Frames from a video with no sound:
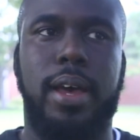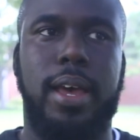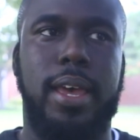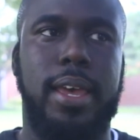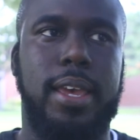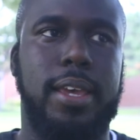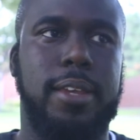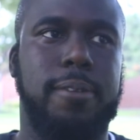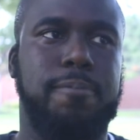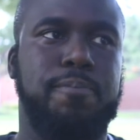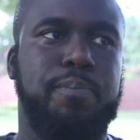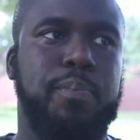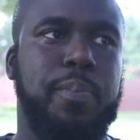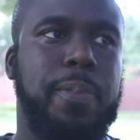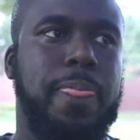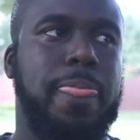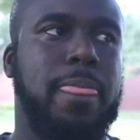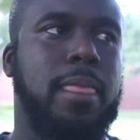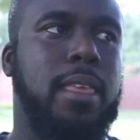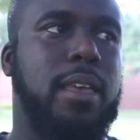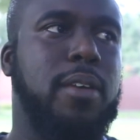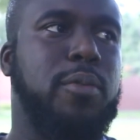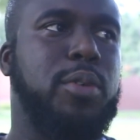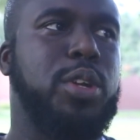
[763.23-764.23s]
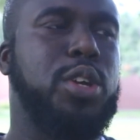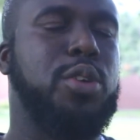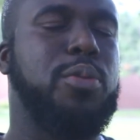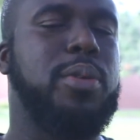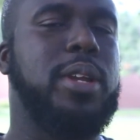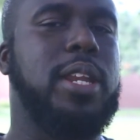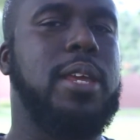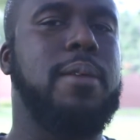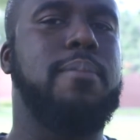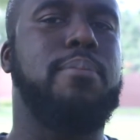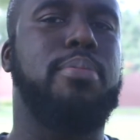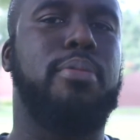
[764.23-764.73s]
and when you
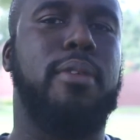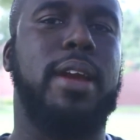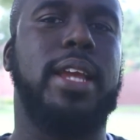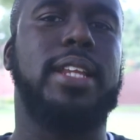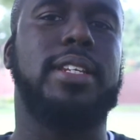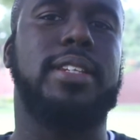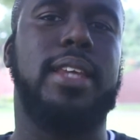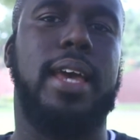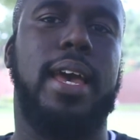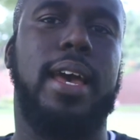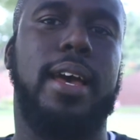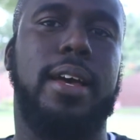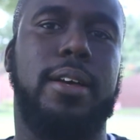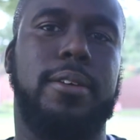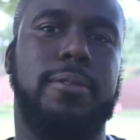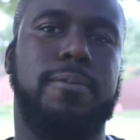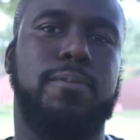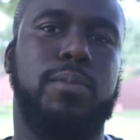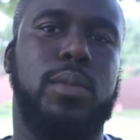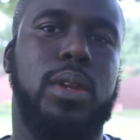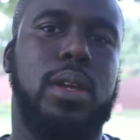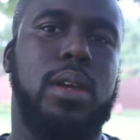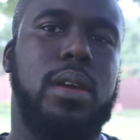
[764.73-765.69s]
really break down